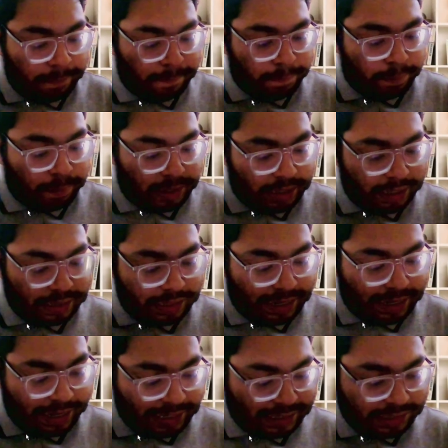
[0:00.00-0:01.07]
But in the
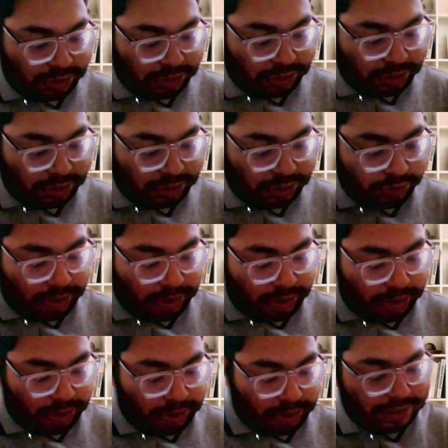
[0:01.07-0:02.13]
next quarter, the
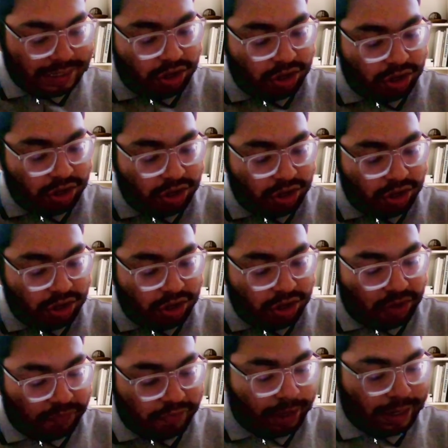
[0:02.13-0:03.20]
salary of every
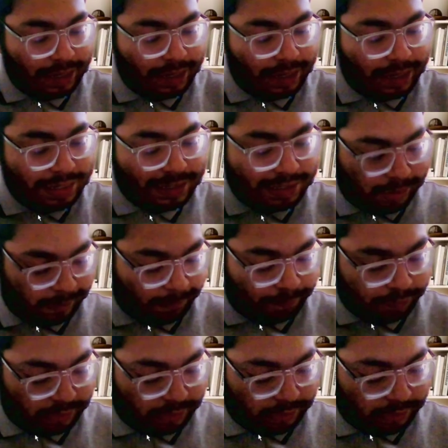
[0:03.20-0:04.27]
employee is tripled.
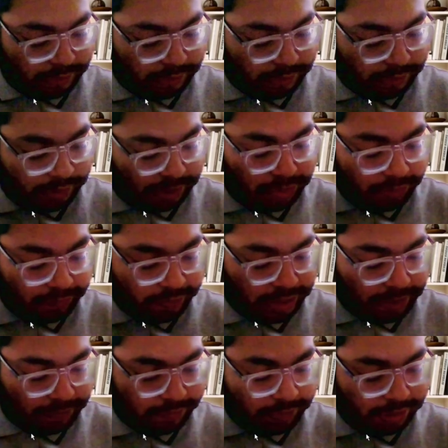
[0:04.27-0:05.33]
Right now, we have
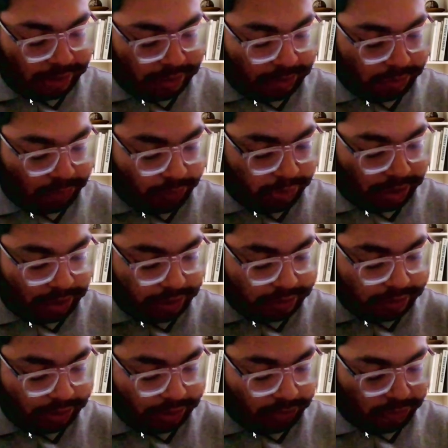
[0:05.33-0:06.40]
the correlation
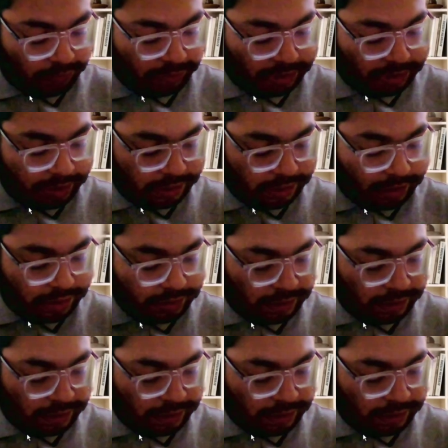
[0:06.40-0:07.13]
coefficient as